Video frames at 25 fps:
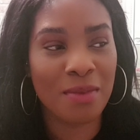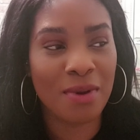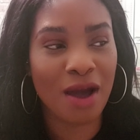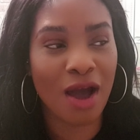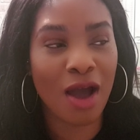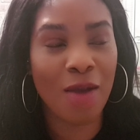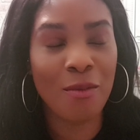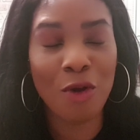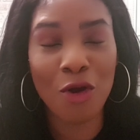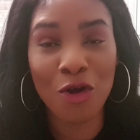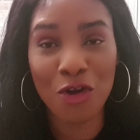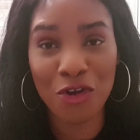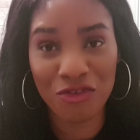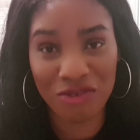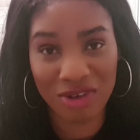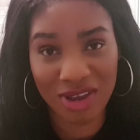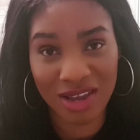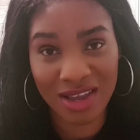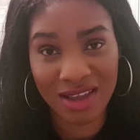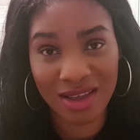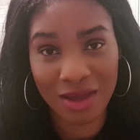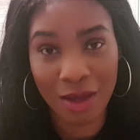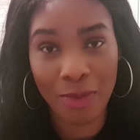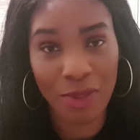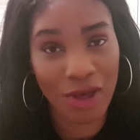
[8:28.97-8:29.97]
I'm
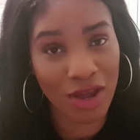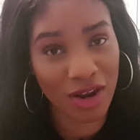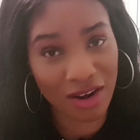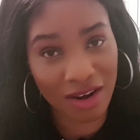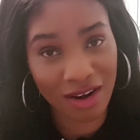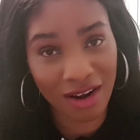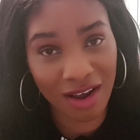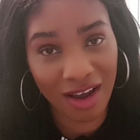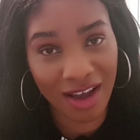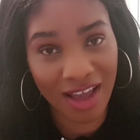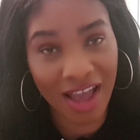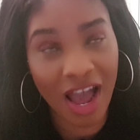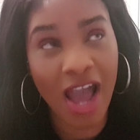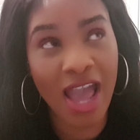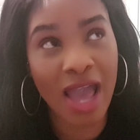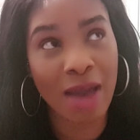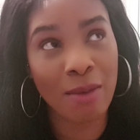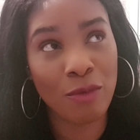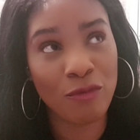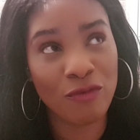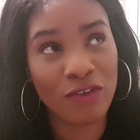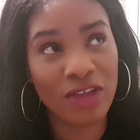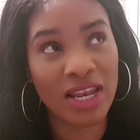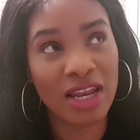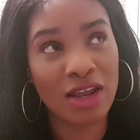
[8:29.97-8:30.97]
hungry, I'm not gonna lie. I
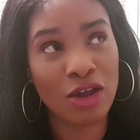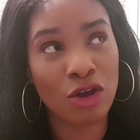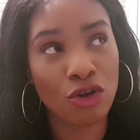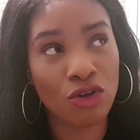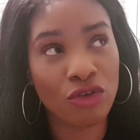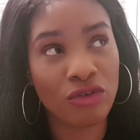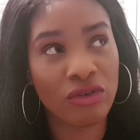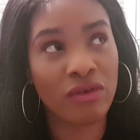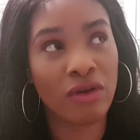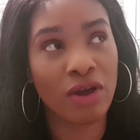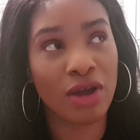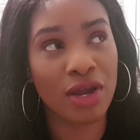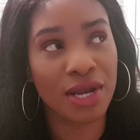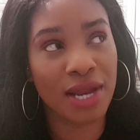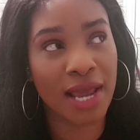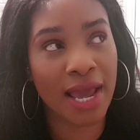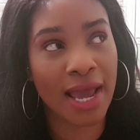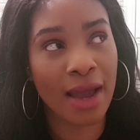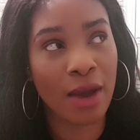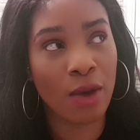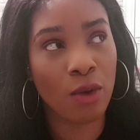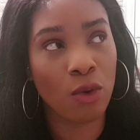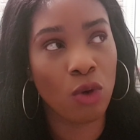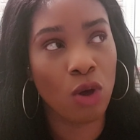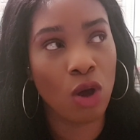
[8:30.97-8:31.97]
am feeling hungry right
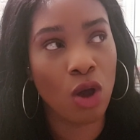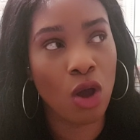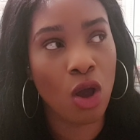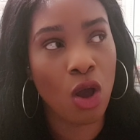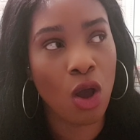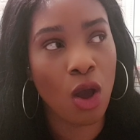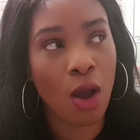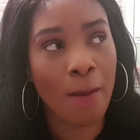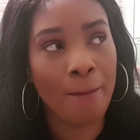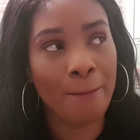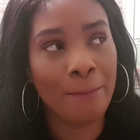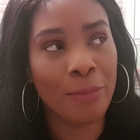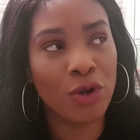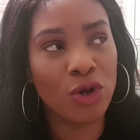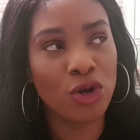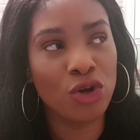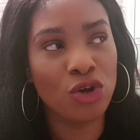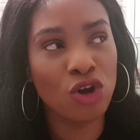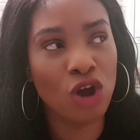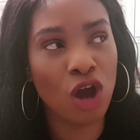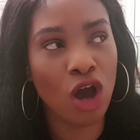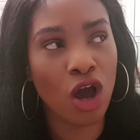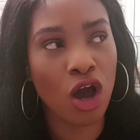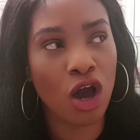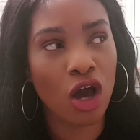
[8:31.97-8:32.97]
now, but
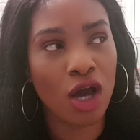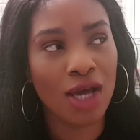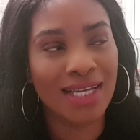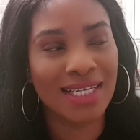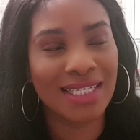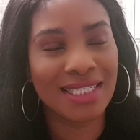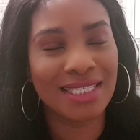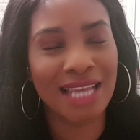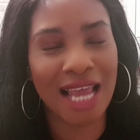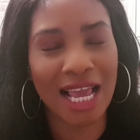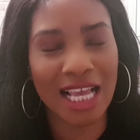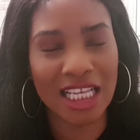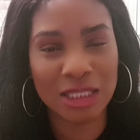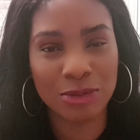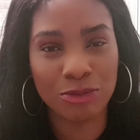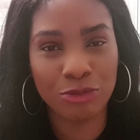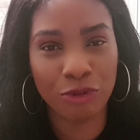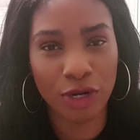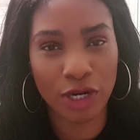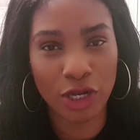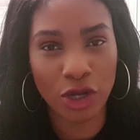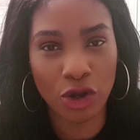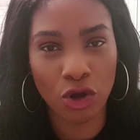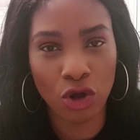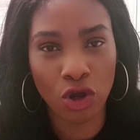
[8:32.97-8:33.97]
not
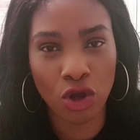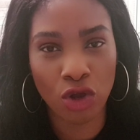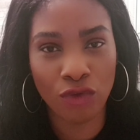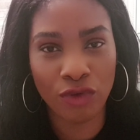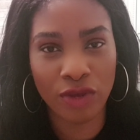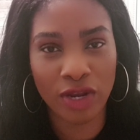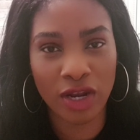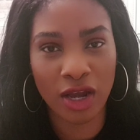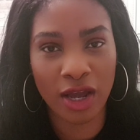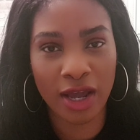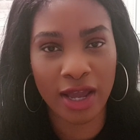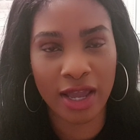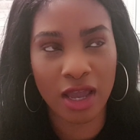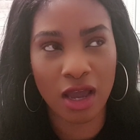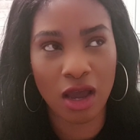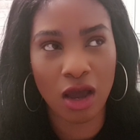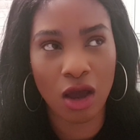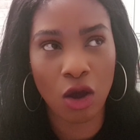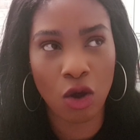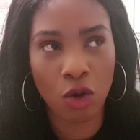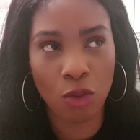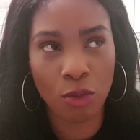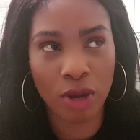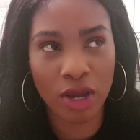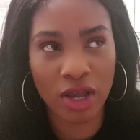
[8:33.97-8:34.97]
desperately hungry like,
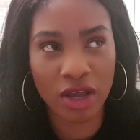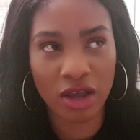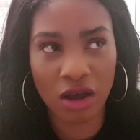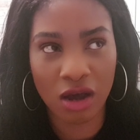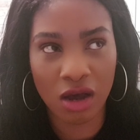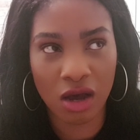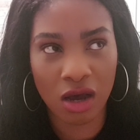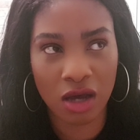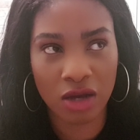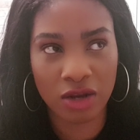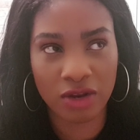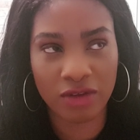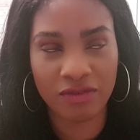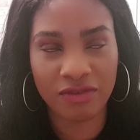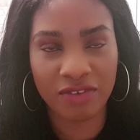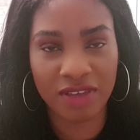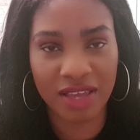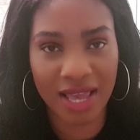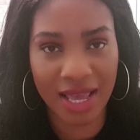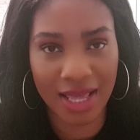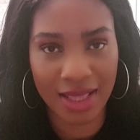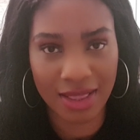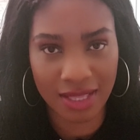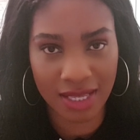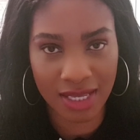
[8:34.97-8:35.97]
oh my God,
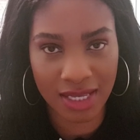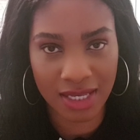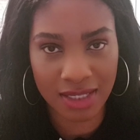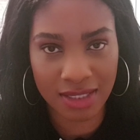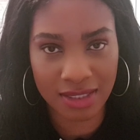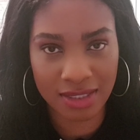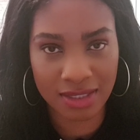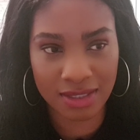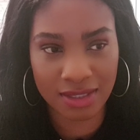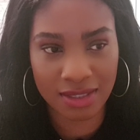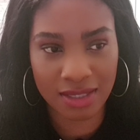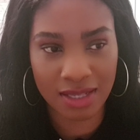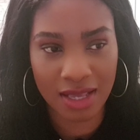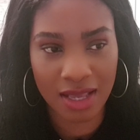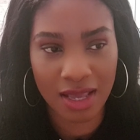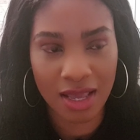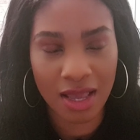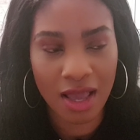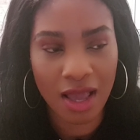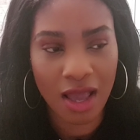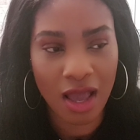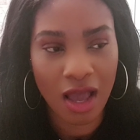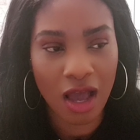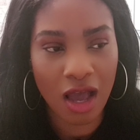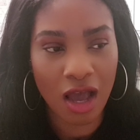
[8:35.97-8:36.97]
forget this.
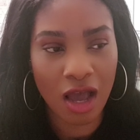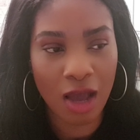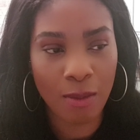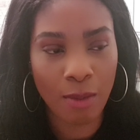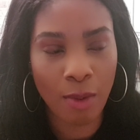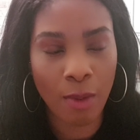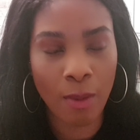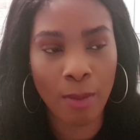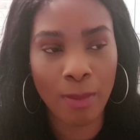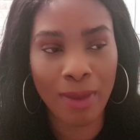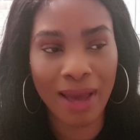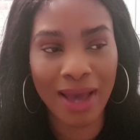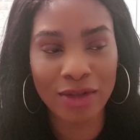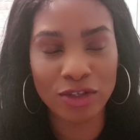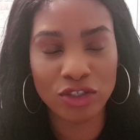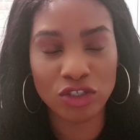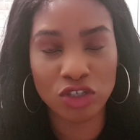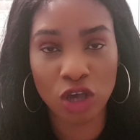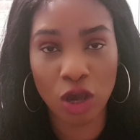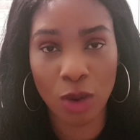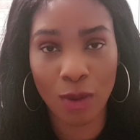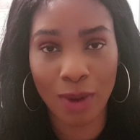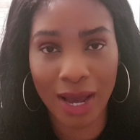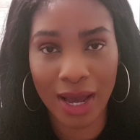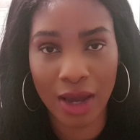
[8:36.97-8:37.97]
I'm about to
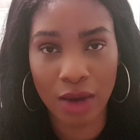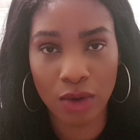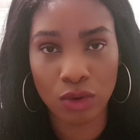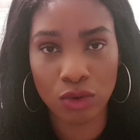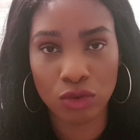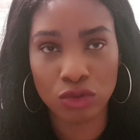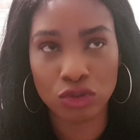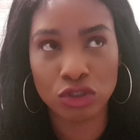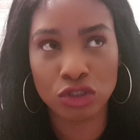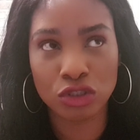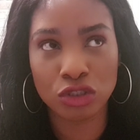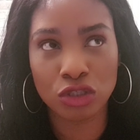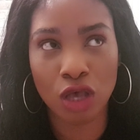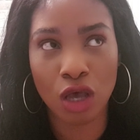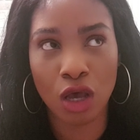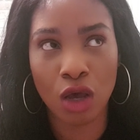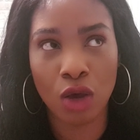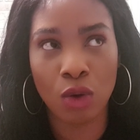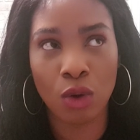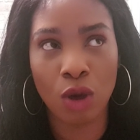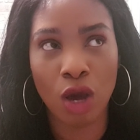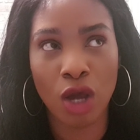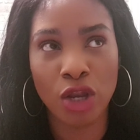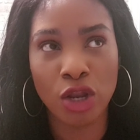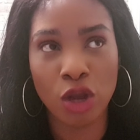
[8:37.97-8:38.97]
go out,
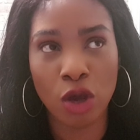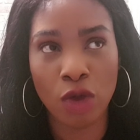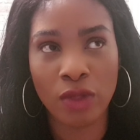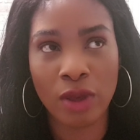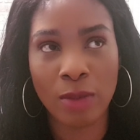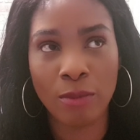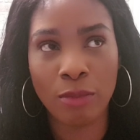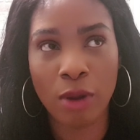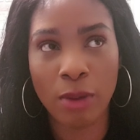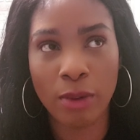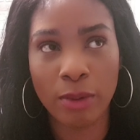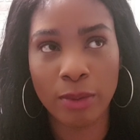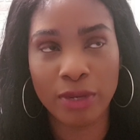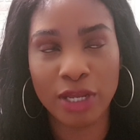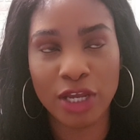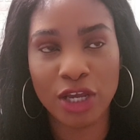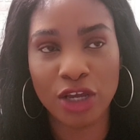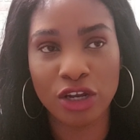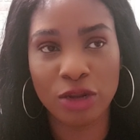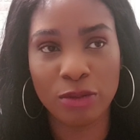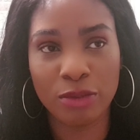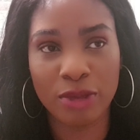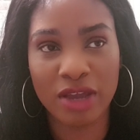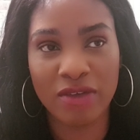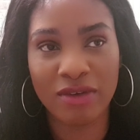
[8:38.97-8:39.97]
so I know that I'm probably
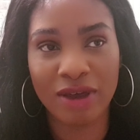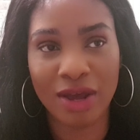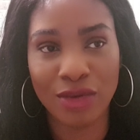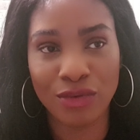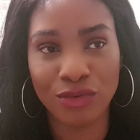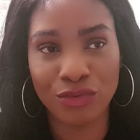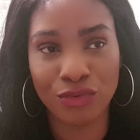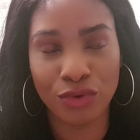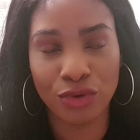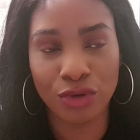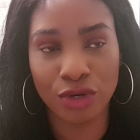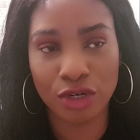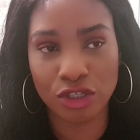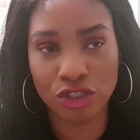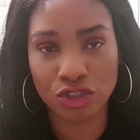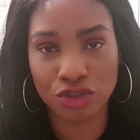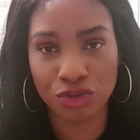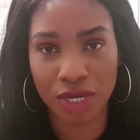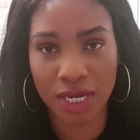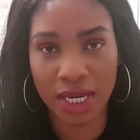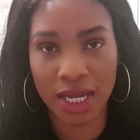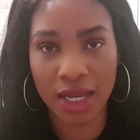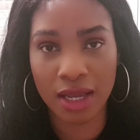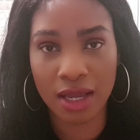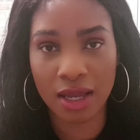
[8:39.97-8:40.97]
going to be around food and
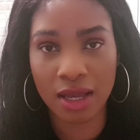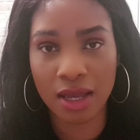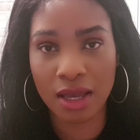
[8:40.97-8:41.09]
drink,